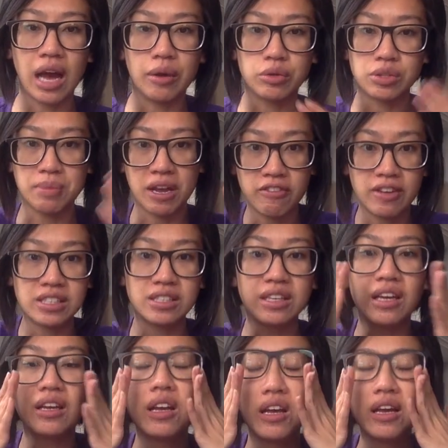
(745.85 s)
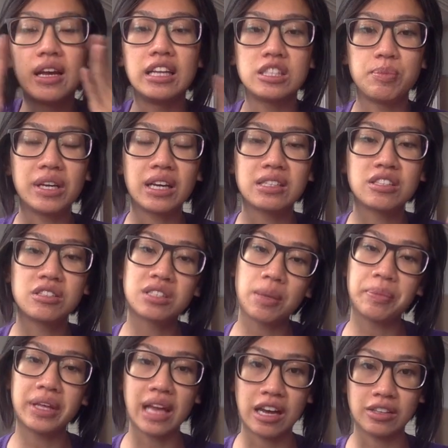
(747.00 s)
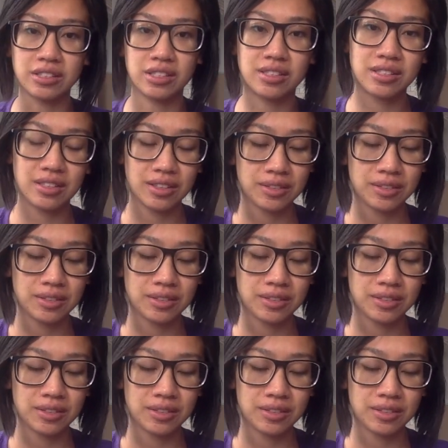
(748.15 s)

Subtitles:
I was manifesting it. It's because there's something else.